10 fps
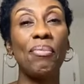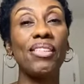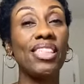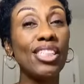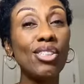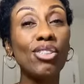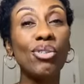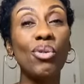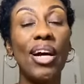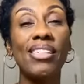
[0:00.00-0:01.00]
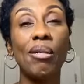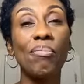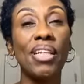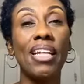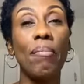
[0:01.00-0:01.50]
but the children who has
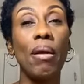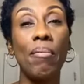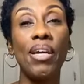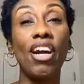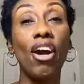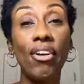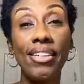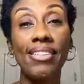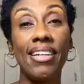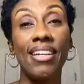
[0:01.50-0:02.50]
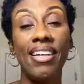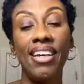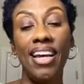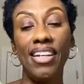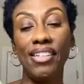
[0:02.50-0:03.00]
something that may be current
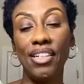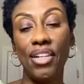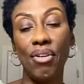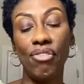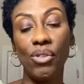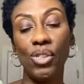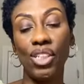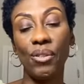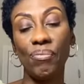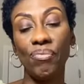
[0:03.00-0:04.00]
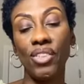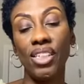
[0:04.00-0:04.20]
and in the near future.